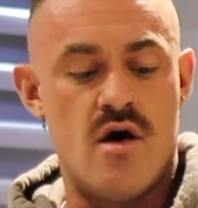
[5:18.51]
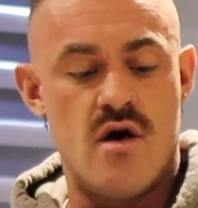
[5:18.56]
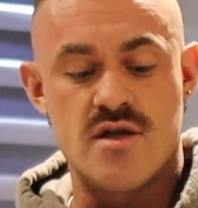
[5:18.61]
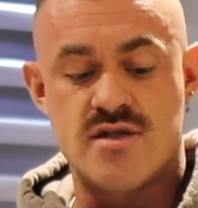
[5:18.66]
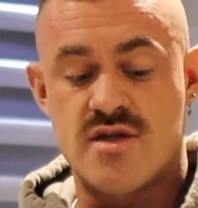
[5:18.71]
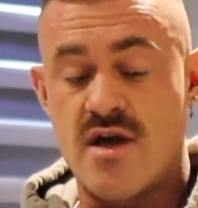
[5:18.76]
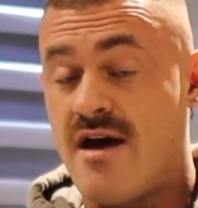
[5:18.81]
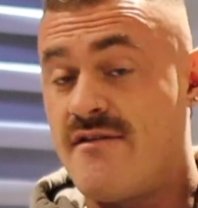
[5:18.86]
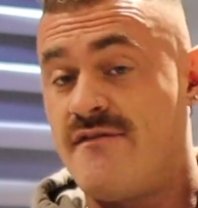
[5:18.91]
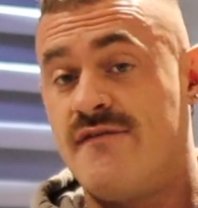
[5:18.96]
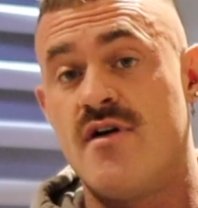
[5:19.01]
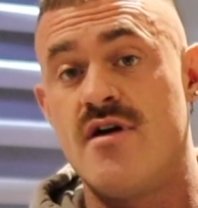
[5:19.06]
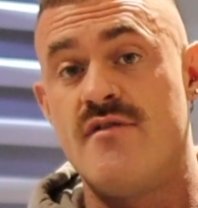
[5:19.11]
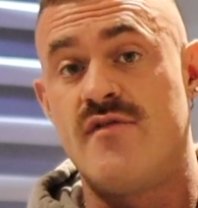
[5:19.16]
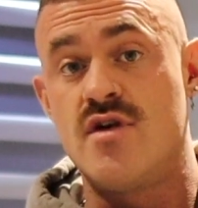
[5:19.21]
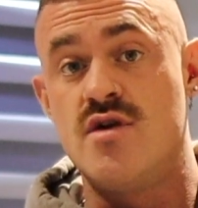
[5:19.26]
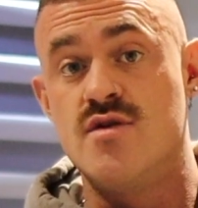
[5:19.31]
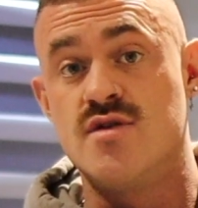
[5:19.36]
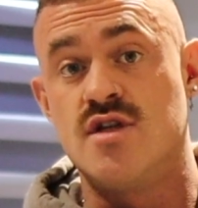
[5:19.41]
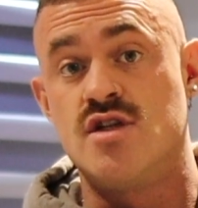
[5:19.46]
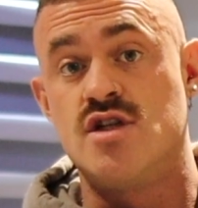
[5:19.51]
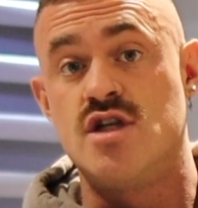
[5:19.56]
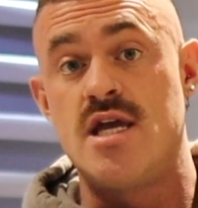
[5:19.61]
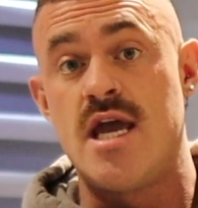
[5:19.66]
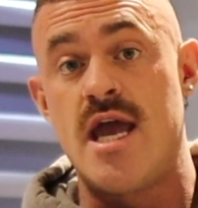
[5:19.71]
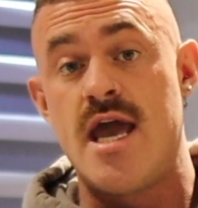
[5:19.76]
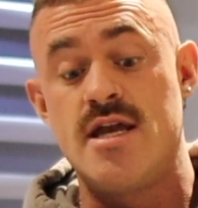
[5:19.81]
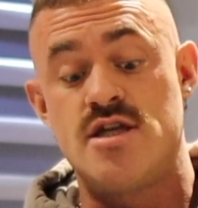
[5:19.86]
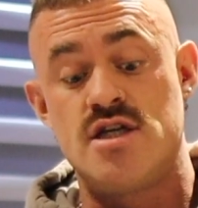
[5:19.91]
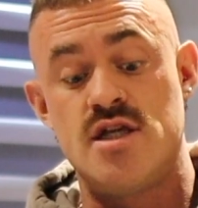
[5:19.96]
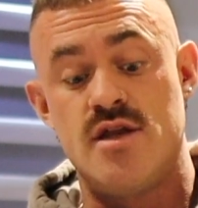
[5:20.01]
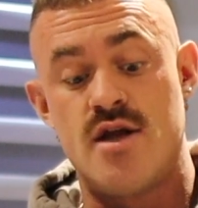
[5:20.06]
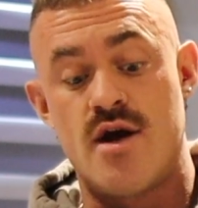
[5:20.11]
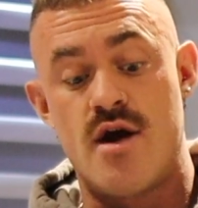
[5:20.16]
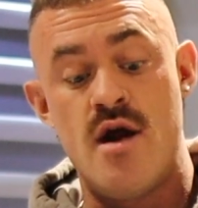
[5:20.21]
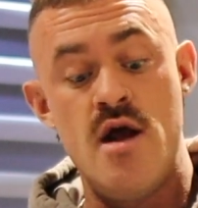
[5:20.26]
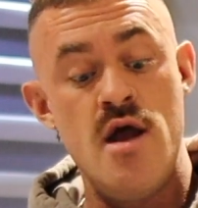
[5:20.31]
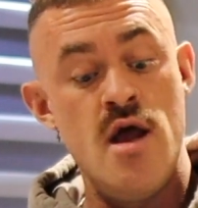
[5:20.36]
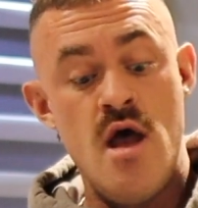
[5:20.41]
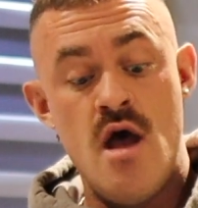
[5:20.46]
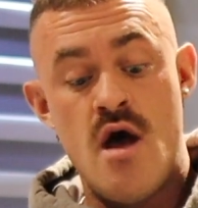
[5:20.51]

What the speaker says: Also have 5 IUs of GH in there.